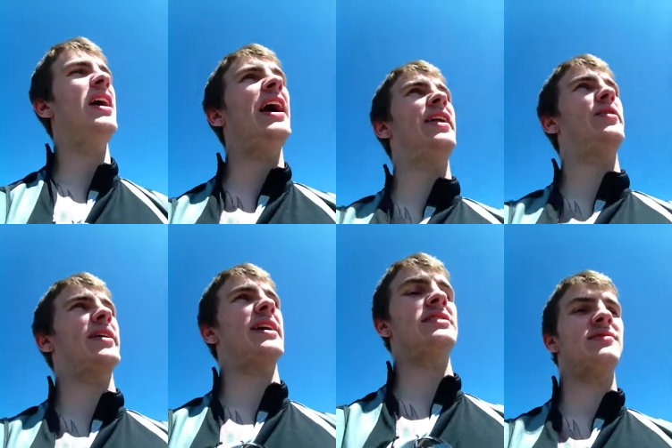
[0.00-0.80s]
Anyway,
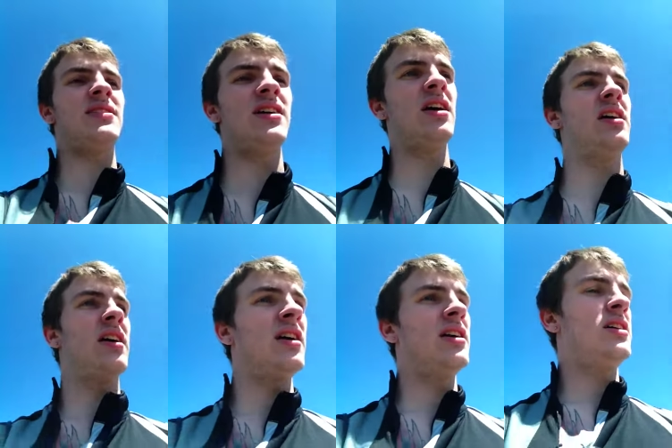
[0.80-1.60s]
guys.
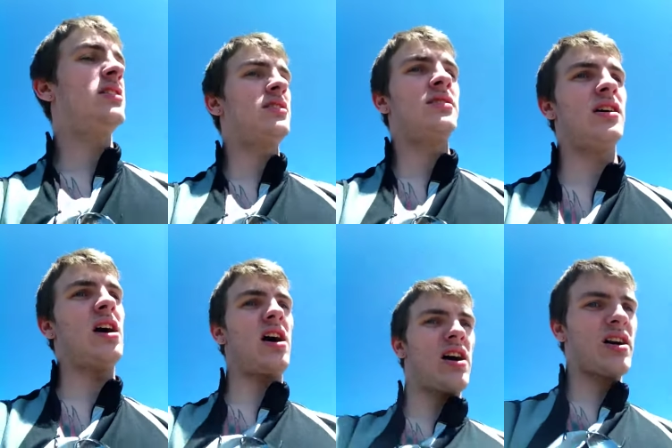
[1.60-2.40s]

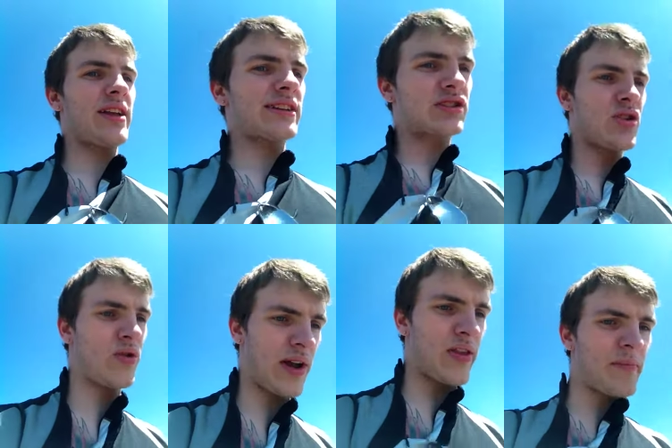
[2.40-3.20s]
Uh, yeah,
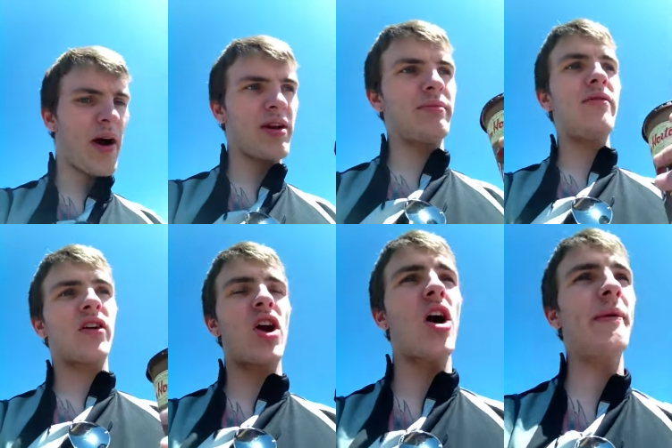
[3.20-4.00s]
so in the bottom, leave a
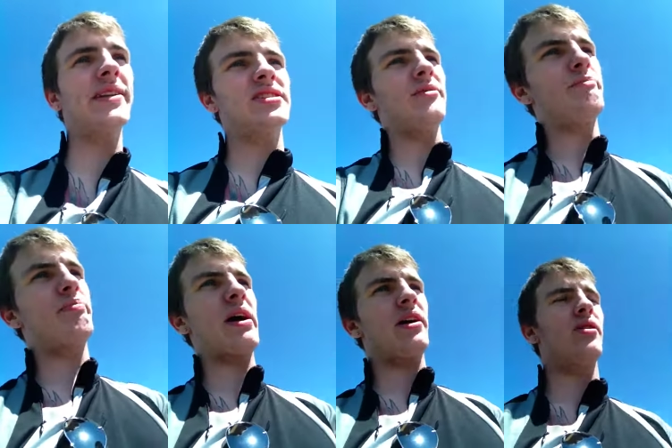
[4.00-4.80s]
comment
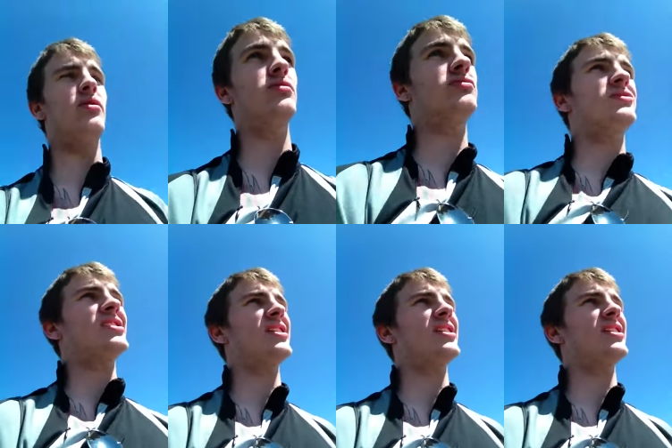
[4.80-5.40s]
about